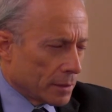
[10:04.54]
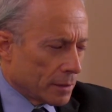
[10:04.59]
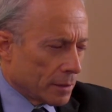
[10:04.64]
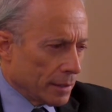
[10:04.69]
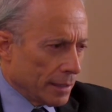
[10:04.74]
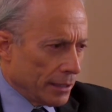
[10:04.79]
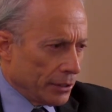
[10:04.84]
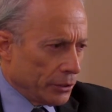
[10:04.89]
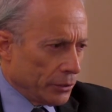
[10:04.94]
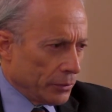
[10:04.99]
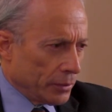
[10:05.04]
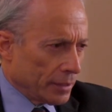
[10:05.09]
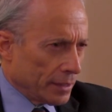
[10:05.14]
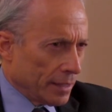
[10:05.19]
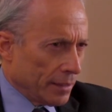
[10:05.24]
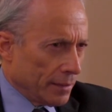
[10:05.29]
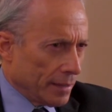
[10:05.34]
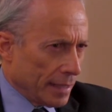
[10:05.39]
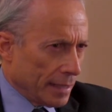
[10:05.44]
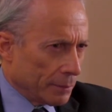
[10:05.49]
Glad you
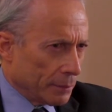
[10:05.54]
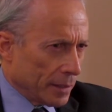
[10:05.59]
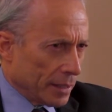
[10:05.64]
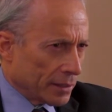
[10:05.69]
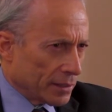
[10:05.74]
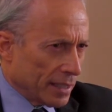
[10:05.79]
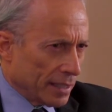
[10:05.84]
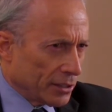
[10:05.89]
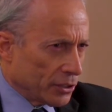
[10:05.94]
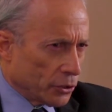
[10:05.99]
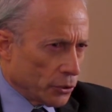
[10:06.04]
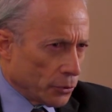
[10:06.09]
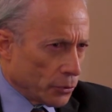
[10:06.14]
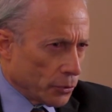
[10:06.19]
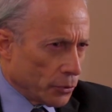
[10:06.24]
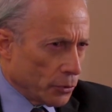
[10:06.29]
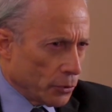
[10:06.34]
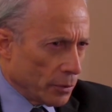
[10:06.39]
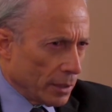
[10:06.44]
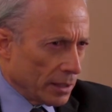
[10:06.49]
said that, because that's
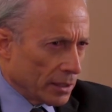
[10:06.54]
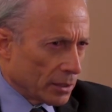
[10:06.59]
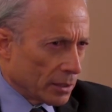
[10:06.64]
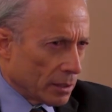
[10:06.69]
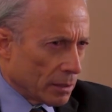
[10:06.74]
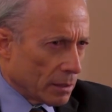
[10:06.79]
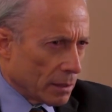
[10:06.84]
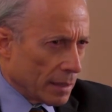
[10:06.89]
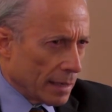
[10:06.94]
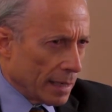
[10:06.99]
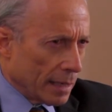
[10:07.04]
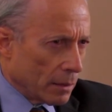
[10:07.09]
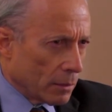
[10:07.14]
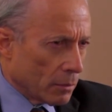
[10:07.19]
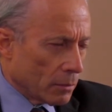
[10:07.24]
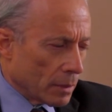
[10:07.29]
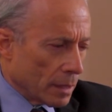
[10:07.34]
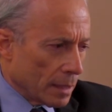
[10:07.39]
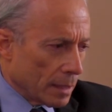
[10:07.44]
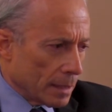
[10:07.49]
true. I saw
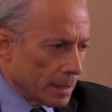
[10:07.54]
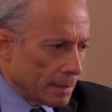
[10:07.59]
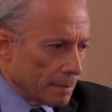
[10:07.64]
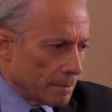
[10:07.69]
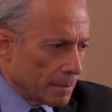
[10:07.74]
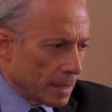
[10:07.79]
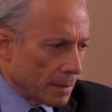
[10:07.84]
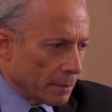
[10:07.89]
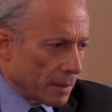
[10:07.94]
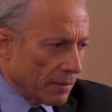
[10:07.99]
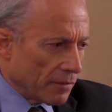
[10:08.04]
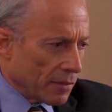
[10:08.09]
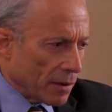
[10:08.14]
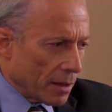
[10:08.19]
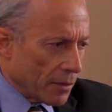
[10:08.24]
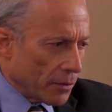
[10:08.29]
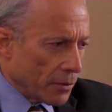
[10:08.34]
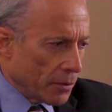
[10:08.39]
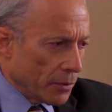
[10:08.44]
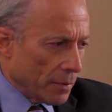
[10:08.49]
how my
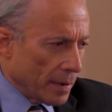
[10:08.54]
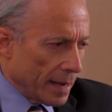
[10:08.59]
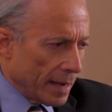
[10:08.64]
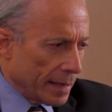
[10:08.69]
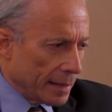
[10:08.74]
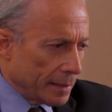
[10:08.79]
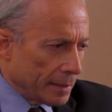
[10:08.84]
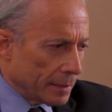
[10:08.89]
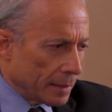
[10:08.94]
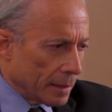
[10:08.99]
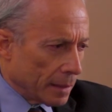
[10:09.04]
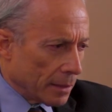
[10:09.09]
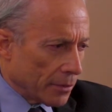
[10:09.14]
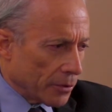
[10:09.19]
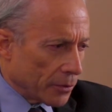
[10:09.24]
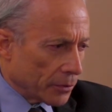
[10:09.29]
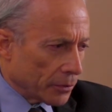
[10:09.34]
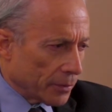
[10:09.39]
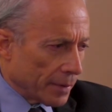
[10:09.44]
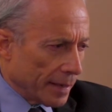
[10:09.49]
father, who had a
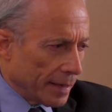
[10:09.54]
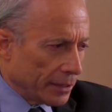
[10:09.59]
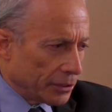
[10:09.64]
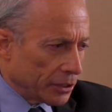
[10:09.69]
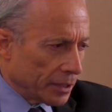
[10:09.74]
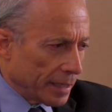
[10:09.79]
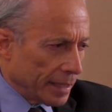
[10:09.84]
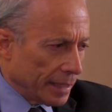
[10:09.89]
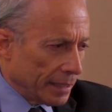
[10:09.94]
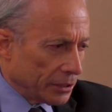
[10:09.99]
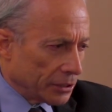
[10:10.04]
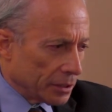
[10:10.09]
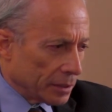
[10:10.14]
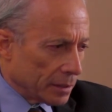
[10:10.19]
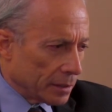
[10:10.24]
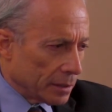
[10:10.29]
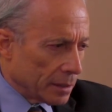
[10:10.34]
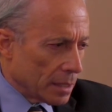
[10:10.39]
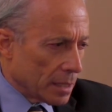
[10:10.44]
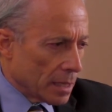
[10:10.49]
third grade
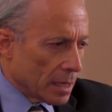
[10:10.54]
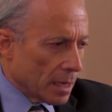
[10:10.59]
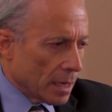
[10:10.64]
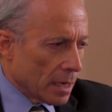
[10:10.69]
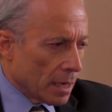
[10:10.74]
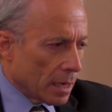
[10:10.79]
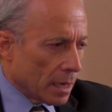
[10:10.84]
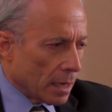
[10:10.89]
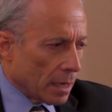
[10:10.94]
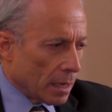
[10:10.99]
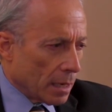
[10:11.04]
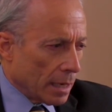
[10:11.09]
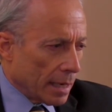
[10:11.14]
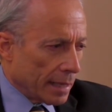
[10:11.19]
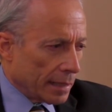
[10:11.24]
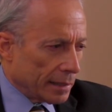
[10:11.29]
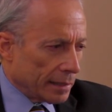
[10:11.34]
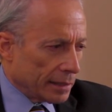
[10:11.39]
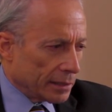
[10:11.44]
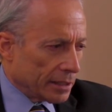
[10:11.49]
education,
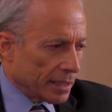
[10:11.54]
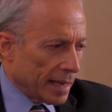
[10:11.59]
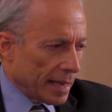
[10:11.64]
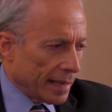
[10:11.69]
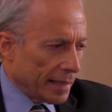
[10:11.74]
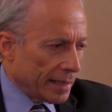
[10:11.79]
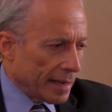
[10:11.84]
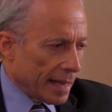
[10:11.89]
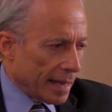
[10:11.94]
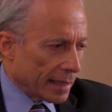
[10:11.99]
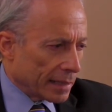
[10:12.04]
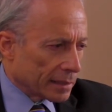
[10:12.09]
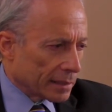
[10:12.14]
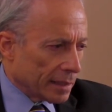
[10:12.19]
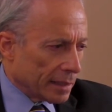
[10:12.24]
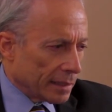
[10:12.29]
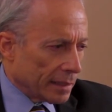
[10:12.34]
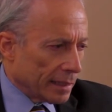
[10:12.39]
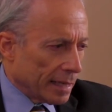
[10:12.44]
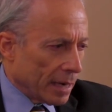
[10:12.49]
had an Italian
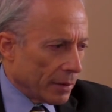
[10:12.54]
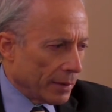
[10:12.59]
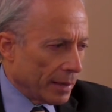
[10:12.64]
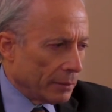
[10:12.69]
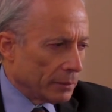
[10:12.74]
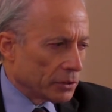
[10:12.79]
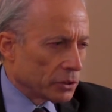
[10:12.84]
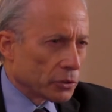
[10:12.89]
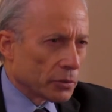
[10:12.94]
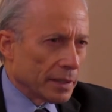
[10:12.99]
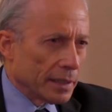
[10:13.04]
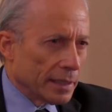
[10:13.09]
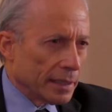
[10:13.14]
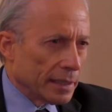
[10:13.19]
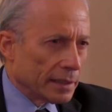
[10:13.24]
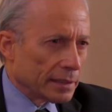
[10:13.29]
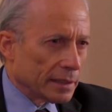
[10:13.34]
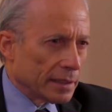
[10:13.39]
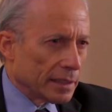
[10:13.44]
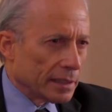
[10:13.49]
accent, and how he was treated
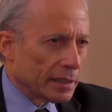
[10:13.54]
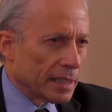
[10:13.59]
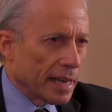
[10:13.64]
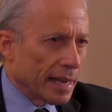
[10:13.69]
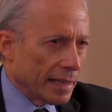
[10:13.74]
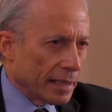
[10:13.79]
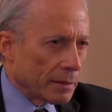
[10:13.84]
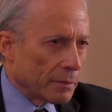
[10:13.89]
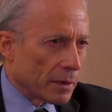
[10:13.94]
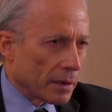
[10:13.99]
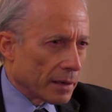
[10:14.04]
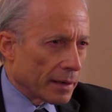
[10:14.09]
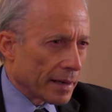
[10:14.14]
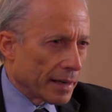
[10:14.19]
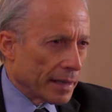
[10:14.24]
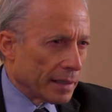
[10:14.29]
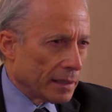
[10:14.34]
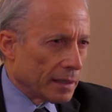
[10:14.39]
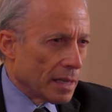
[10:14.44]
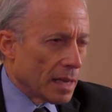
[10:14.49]
as an Italian
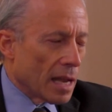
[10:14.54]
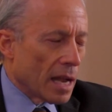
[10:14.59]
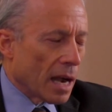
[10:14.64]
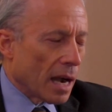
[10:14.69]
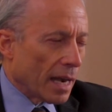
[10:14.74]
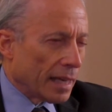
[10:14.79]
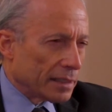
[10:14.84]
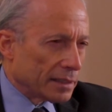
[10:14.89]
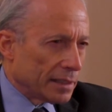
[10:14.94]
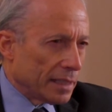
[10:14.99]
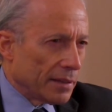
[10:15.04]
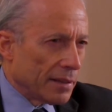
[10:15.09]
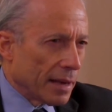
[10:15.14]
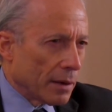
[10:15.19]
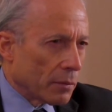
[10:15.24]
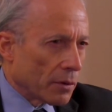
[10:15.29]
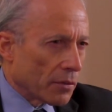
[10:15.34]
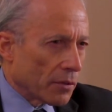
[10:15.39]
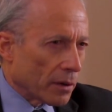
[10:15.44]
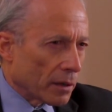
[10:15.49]
American. I see
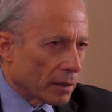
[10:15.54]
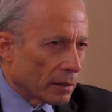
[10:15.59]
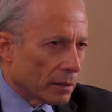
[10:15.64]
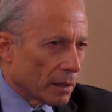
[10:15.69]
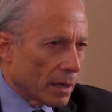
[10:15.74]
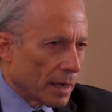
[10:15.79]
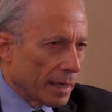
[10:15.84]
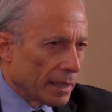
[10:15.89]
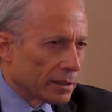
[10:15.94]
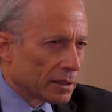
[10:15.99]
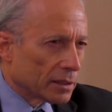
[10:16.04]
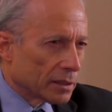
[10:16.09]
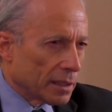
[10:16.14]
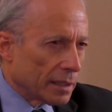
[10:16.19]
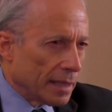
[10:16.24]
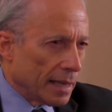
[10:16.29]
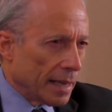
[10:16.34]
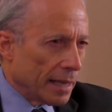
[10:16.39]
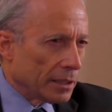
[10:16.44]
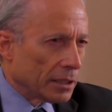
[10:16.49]
that with our clients
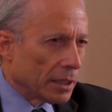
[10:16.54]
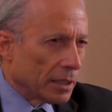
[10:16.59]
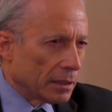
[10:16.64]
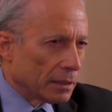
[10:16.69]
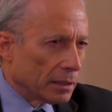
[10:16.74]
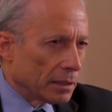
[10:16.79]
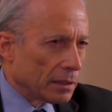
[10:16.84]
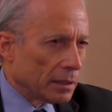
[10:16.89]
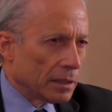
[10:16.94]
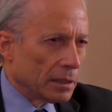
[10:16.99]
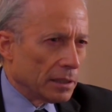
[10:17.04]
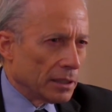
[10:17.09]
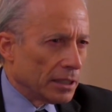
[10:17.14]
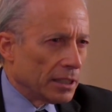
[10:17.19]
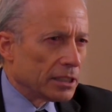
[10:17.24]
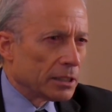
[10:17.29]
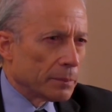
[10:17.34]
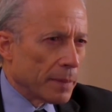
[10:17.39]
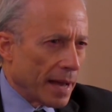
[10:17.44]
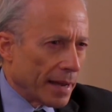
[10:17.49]
today, the
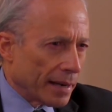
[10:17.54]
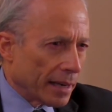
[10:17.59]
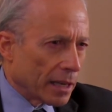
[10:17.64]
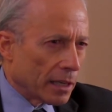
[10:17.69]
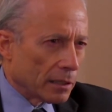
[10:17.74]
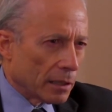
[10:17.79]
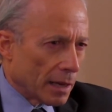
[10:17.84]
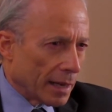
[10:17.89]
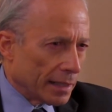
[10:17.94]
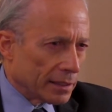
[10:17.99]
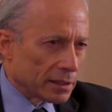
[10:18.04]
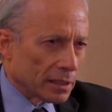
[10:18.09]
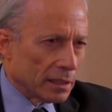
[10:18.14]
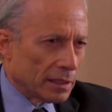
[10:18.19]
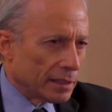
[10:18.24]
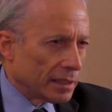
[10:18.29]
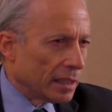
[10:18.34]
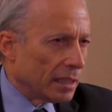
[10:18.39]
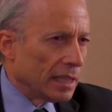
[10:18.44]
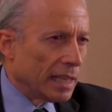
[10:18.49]
Hispanic clients,
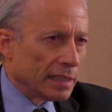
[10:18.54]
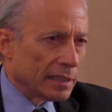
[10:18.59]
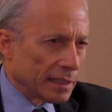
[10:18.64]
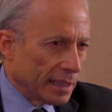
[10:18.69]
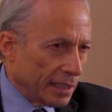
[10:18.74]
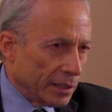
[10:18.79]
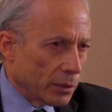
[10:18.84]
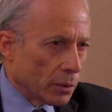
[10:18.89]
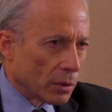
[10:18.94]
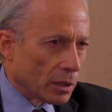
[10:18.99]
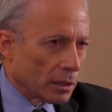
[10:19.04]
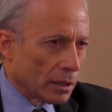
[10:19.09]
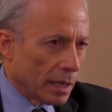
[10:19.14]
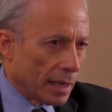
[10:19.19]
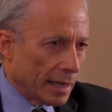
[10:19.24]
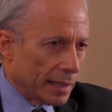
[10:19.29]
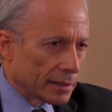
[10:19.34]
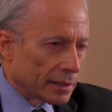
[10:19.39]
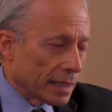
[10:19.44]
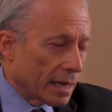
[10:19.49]
the Latino clients.